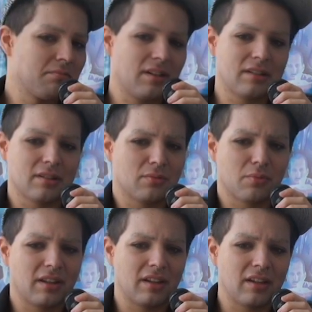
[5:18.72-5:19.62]
it just
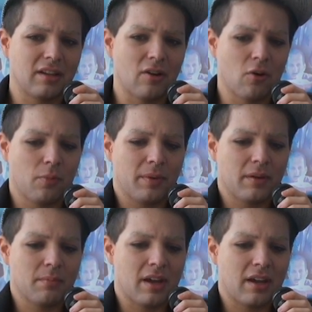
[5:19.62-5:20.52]
really
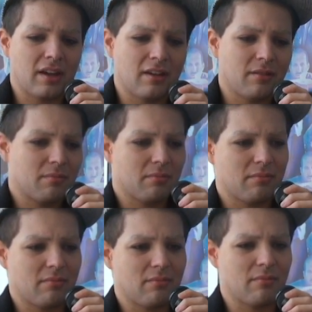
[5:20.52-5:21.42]
opened
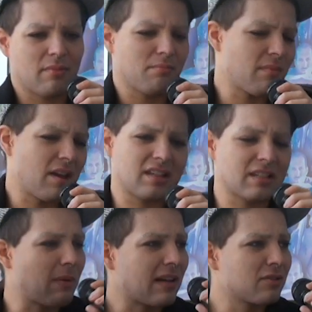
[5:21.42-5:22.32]
my
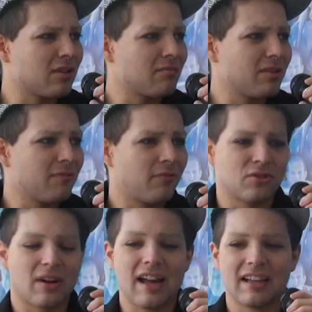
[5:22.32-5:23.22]
spectrum of
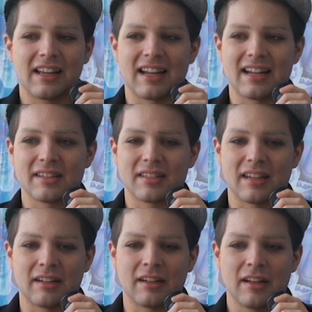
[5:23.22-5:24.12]
drag, I guess,
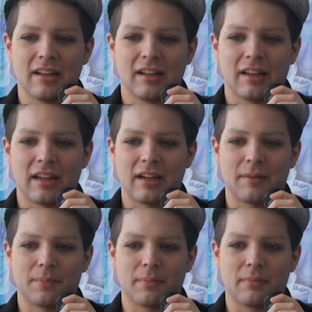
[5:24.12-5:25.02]
and
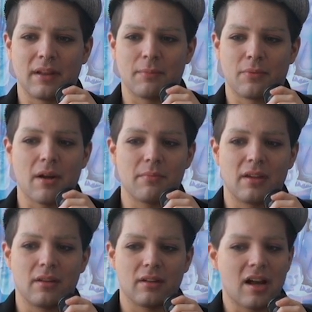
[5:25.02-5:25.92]
it brought
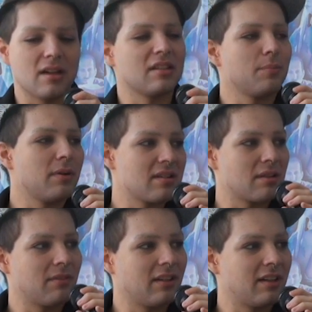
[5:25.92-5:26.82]
me lots of
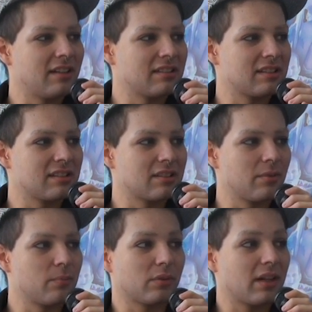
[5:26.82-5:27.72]
possibilities just
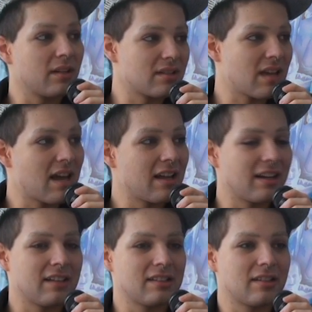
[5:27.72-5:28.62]
to embrace
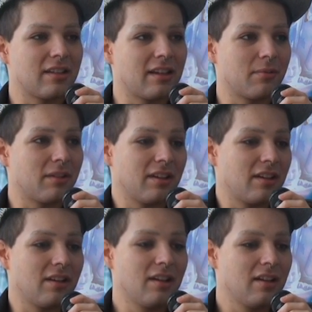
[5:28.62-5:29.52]
that and to like
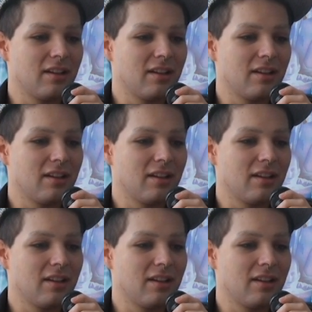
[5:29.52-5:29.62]
really